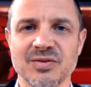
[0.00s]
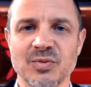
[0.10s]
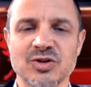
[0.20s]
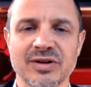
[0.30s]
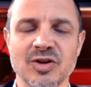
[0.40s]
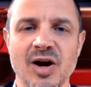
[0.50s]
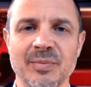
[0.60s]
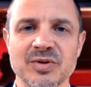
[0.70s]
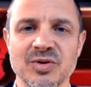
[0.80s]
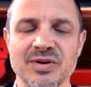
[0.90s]
we took the
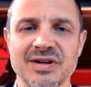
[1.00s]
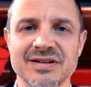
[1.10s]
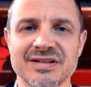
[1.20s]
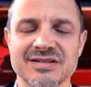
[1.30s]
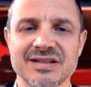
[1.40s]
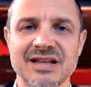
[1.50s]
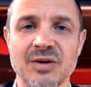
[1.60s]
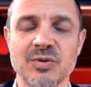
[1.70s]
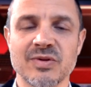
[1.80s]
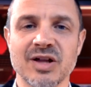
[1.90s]
opportunity to sit
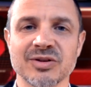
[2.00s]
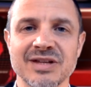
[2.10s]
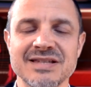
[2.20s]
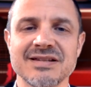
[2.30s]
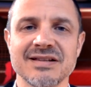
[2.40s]
down with Lindsay